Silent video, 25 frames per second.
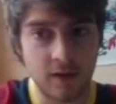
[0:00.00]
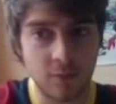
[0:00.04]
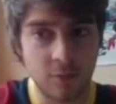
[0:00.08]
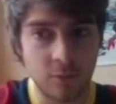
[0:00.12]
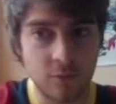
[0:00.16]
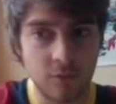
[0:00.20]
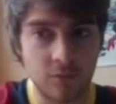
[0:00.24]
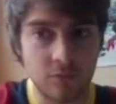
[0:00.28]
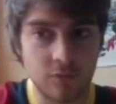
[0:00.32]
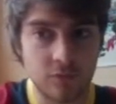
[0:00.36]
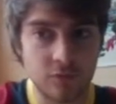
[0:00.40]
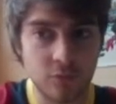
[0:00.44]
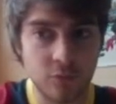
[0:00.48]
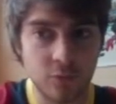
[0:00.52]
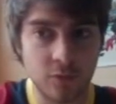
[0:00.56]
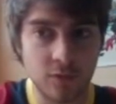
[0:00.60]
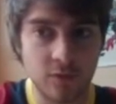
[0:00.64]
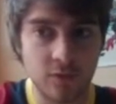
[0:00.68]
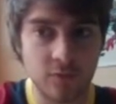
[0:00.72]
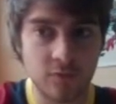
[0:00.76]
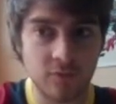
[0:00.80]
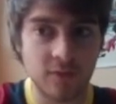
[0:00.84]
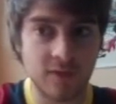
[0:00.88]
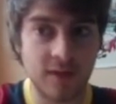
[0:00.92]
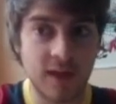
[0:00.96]
We've sort
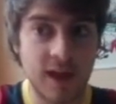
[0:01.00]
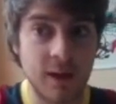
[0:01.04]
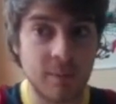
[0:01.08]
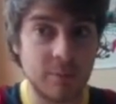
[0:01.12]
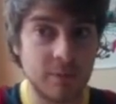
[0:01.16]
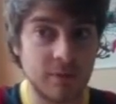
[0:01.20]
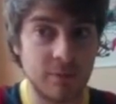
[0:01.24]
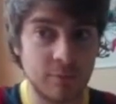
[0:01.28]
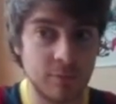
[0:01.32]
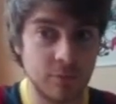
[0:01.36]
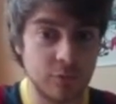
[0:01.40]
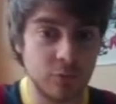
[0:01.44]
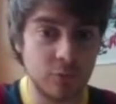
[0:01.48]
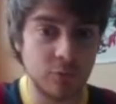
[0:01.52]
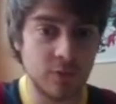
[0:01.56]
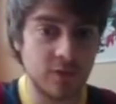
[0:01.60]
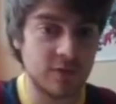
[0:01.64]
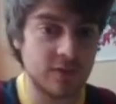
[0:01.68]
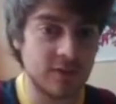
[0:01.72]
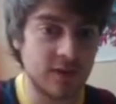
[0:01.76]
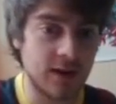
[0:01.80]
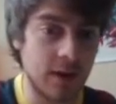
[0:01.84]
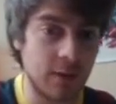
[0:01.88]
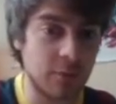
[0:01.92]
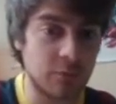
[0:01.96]
of kept him through
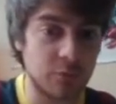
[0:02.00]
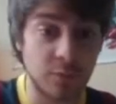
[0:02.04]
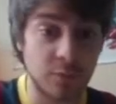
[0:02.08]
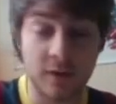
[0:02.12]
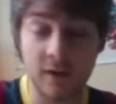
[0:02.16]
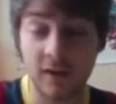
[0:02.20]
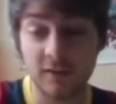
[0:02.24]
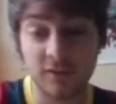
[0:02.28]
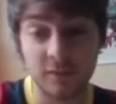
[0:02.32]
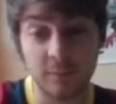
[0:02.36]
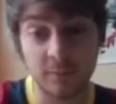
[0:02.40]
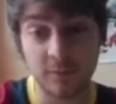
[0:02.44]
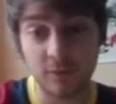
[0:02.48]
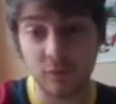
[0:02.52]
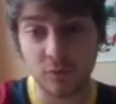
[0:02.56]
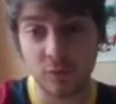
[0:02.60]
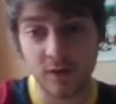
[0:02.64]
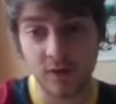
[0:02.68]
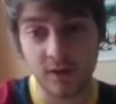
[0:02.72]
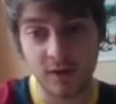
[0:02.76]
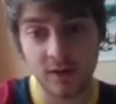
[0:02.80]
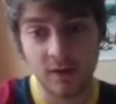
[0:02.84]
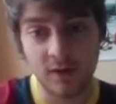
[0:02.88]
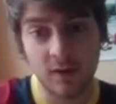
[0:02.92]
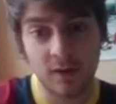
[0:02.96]
these times where he hasn't been
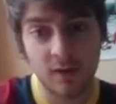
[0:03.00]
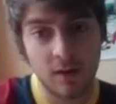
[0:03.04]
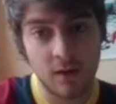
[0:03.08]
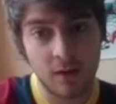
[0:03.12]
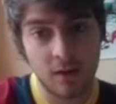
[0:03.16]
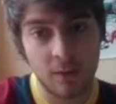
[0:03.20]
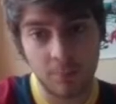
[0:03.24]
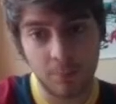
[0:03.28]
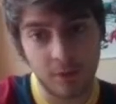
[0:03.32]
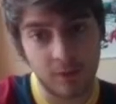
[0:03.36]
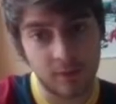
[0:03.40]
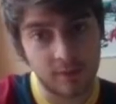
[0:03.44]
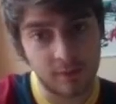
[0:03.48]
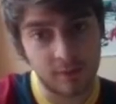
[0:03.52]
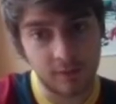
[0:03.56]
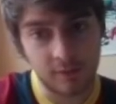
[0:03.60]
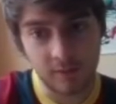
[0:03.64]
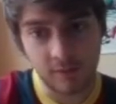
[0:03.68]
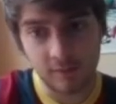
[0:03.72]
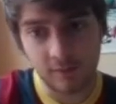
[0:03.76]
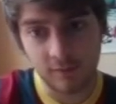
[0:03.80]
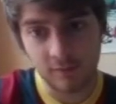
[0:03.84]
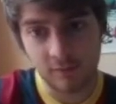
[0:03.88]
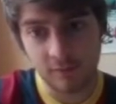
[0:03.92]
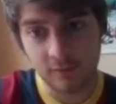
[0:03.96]
great, but
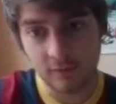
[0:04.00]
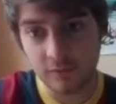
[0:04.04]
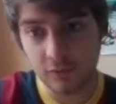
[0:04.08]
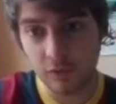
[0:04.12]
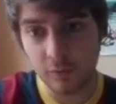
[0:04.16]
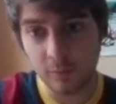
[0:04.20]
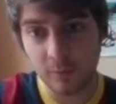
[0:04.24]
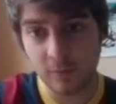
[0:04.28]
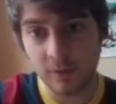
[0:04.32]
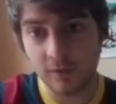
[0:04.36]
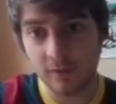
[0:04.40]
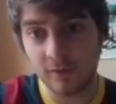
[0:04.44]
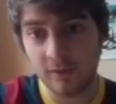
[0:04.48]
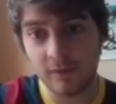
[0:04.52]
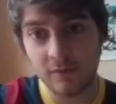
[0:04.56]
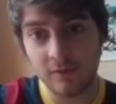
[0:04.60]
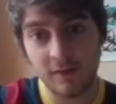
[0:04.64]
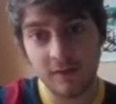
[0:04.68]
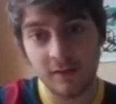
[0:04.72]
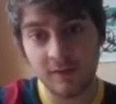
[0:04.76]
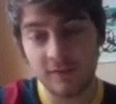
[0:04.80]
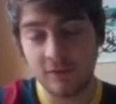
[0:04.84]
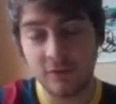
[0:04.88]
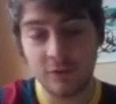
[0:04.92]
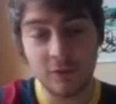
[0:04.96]
it's
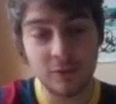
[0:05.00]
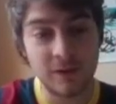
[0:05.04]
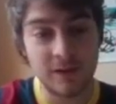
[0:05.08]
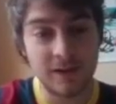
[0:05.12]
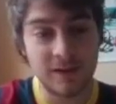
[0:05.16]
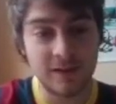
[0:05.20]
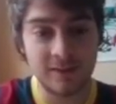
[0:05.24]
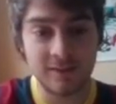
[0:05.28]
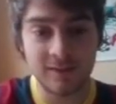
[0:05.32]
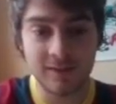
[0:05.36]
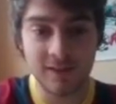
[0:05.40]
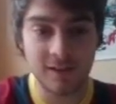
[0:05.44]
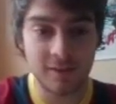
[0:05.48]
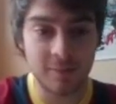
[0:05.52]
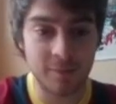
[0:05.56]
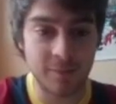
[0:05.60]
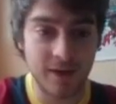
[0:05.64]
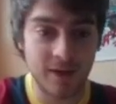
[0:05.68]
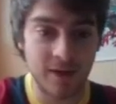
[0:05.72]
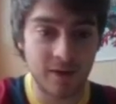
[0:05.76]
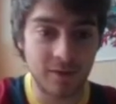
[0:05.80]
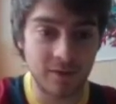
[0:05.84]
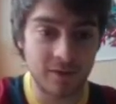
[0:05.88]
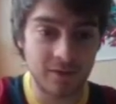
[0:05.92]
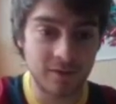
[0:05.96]
too late to sell him
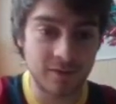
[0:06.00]
now.